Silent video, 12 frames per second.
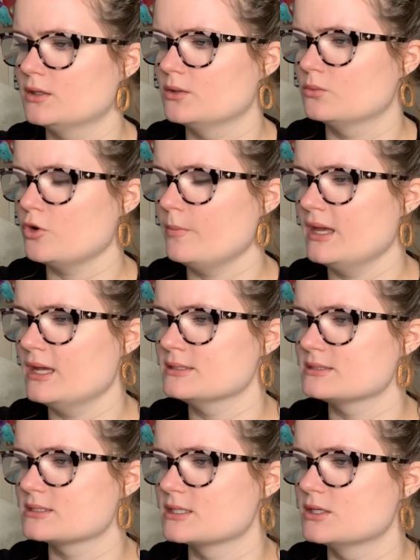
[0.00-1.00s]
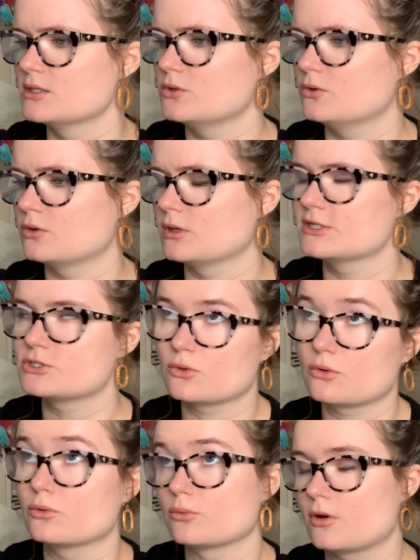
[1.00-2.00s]
romance, or
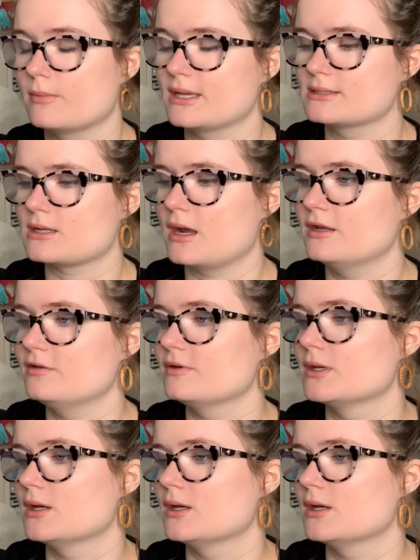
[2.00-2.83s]
historical romance kind of.